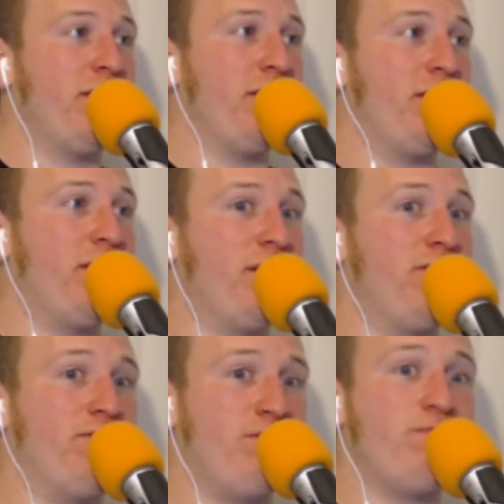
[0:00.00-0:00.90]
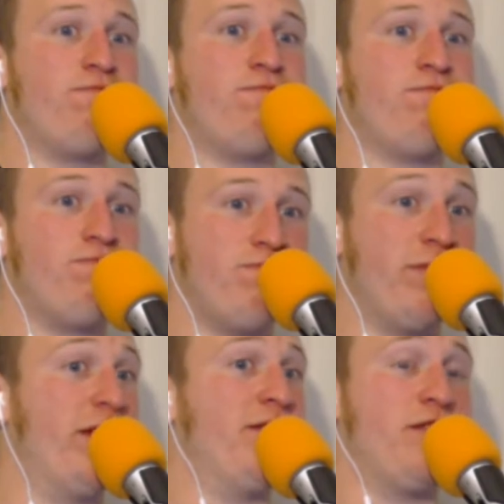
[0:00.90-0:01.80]
um,
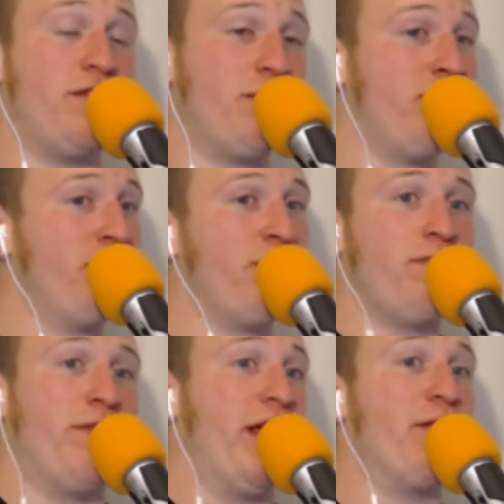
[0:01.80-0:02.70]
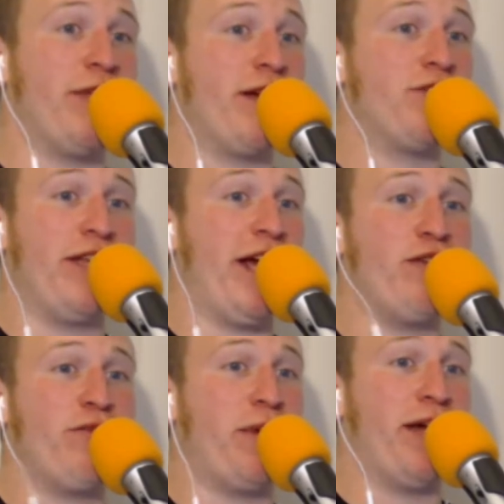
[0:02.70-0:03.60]
and being able to actually
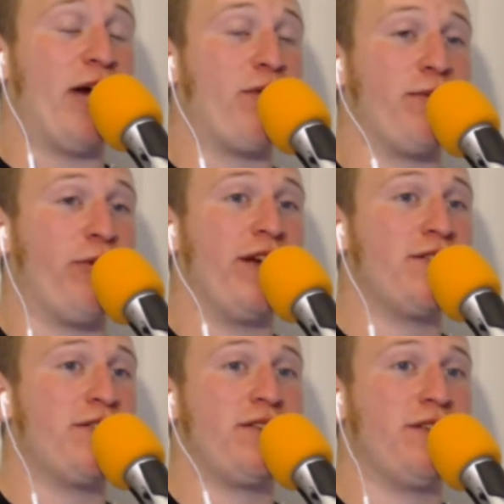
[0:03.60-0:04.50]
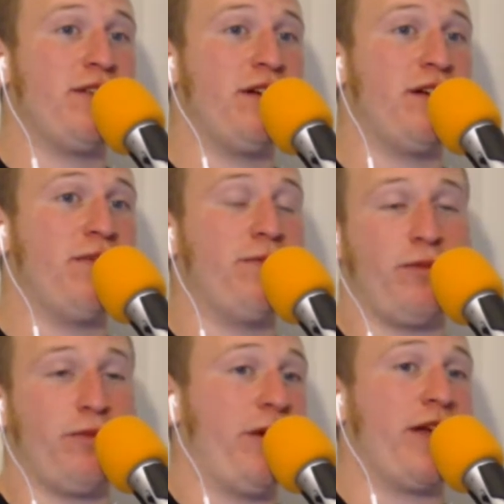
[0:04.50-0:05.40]
have my hour breaks um,
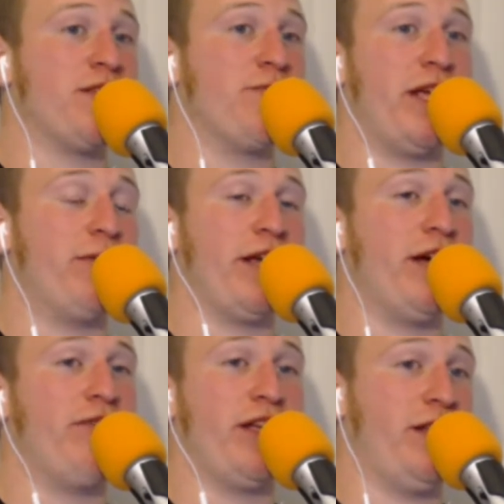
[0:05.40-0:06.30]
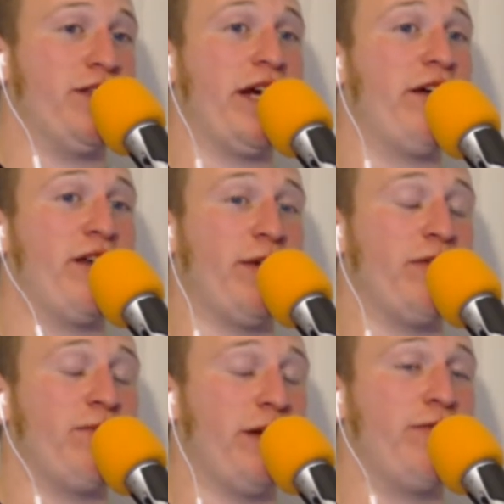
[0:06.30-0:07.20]
or I guess being able to have like the entirety of my,
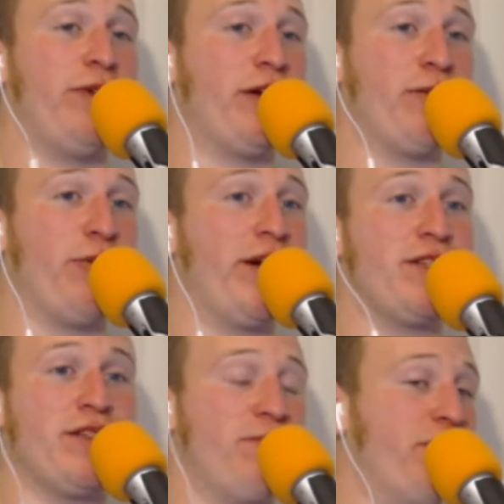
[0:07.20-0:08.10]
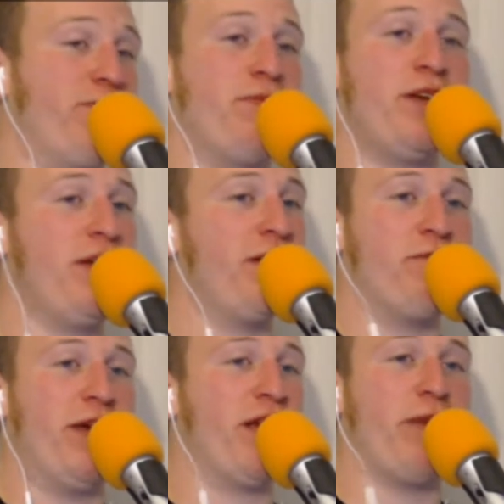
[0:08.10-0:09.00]
my full hour breaks and
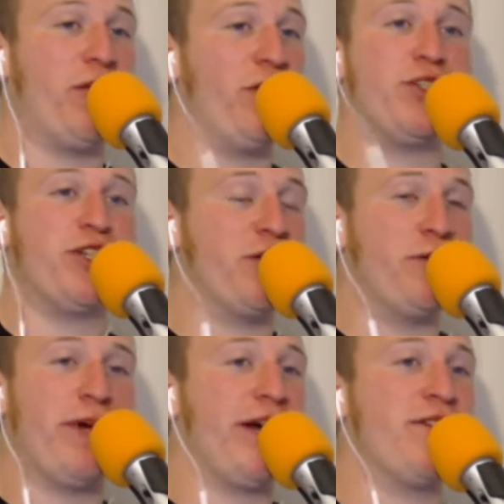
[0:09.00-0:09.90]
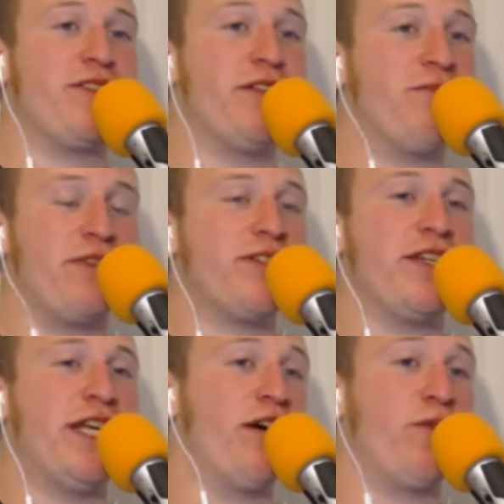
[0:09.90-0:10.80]
making my lunch and going back and sit
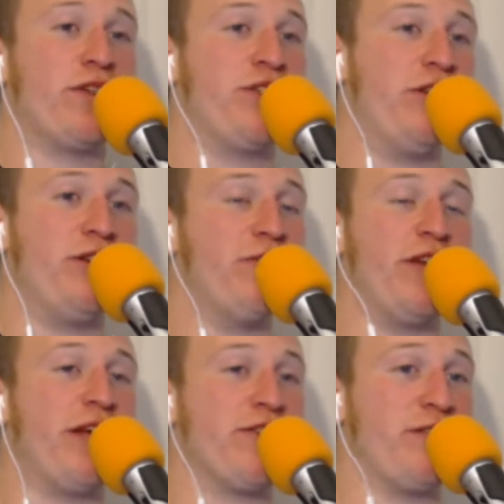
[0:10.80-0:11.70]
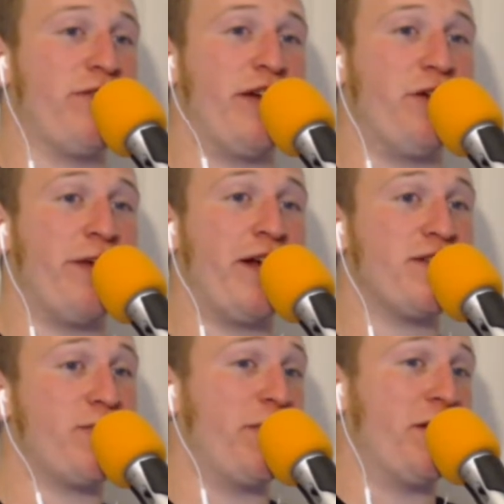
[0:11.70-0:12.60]
sit down watching YouTube videos on van
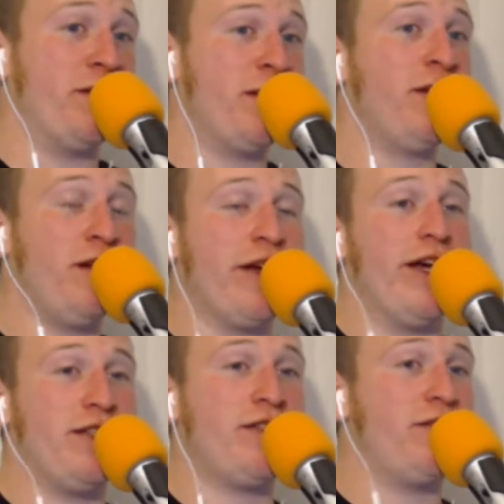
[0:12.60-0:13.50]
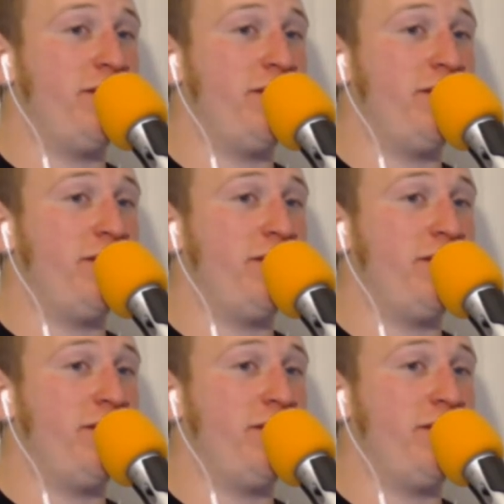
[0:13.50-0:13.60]
nomadism. I mean, it's